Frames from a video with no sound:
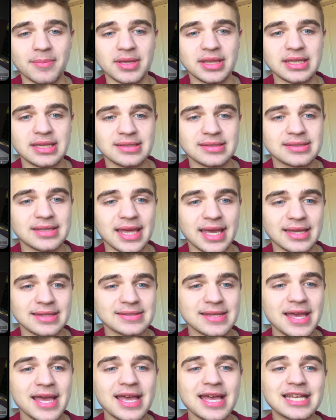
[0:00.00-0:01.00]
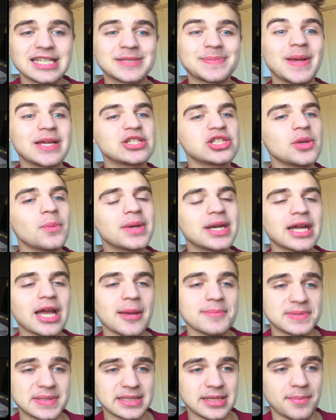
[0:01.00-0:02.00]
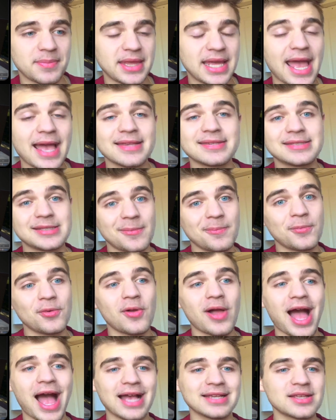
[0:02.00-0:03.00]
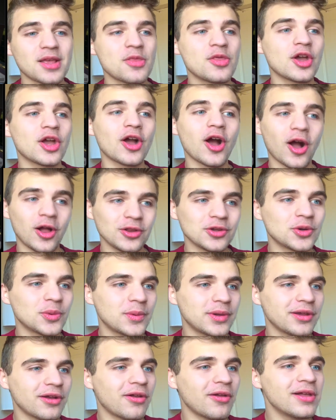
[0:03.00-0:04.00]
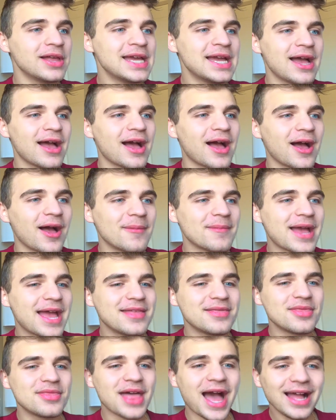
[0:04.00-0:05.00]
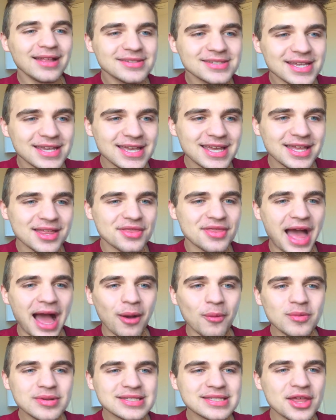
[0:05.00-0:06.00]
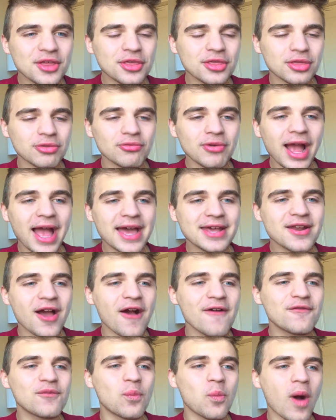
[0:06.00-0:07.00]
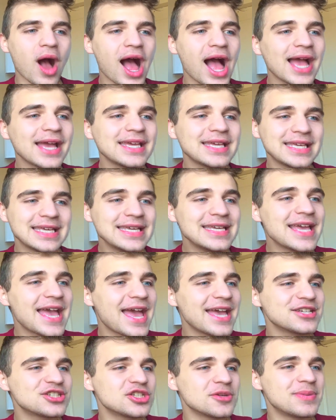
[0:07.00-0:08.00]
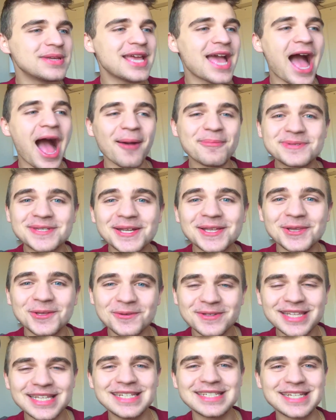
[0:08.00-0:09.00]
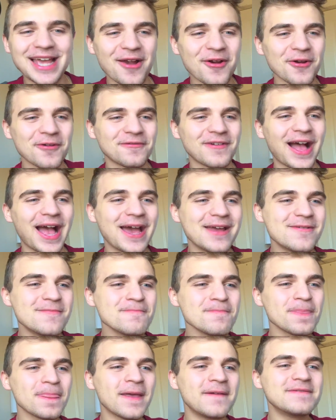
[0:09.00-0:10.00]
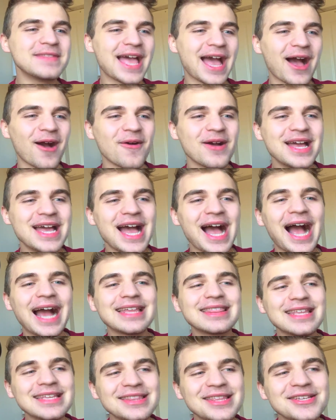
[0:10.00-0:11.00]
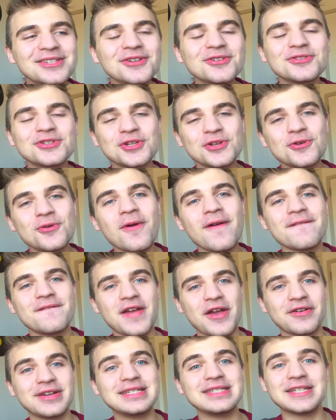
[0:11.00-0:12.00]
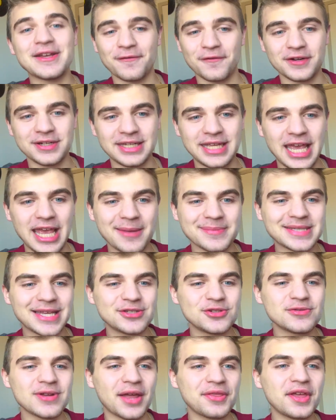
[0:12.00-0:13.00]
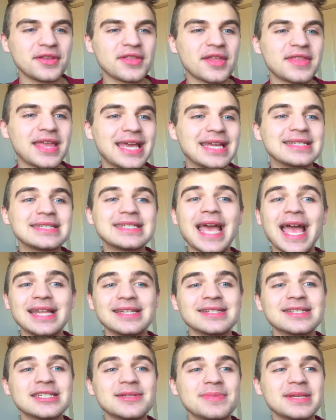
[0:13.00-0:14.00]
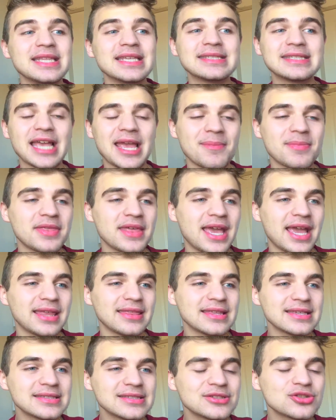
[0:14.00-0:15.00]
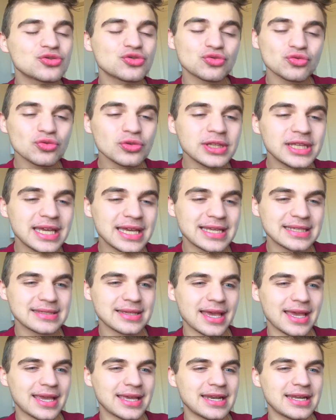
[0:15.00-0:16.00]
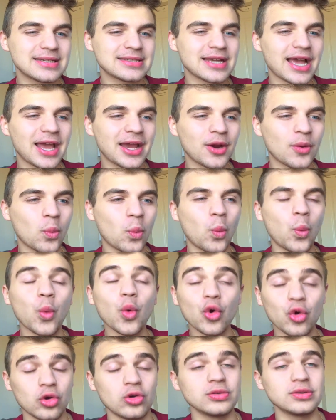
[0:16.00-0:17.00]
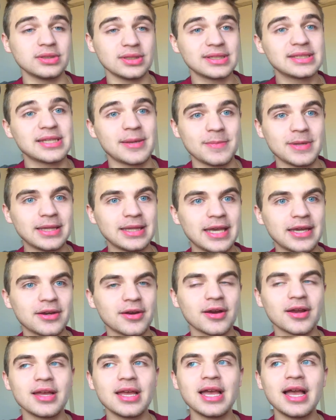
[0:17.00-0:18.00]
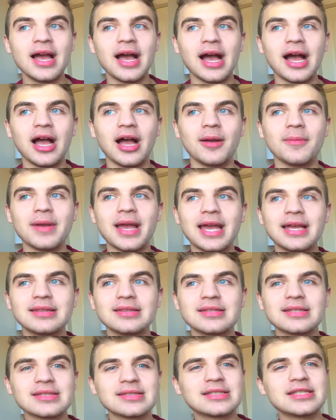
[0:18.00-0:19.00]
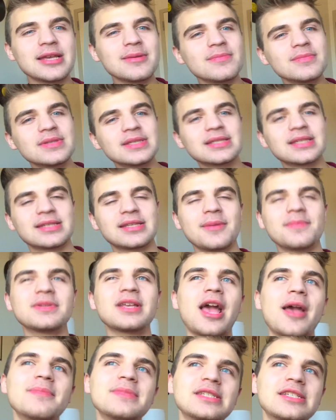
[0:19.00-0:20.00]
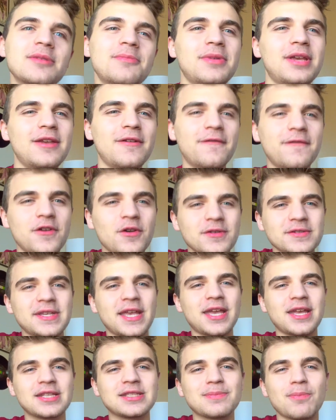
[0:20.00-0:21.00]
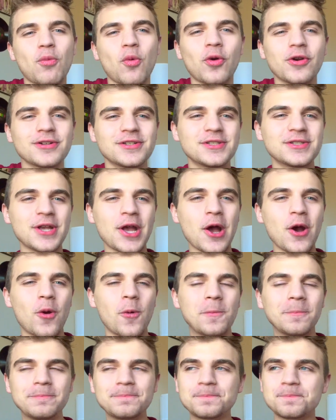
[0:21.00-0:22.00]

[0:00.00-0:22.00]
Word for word: of these things, especially when it comes to something as simple as the color wheel. Um, and that's it. That was the thread of why EA should be absolutely terrified. Now, I think these are two very different games. I do not think that they intend to be the same thing. This truly is like an entire world simulator. Um, and Sims sometimes to me feels like it's more so